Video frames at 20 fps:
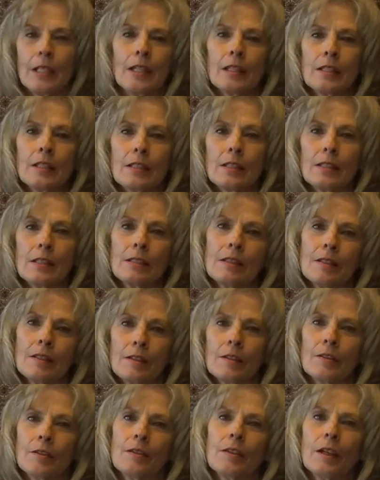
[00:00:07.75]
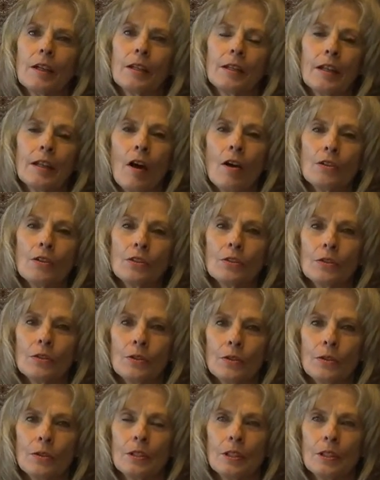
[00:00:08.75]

This is a, an also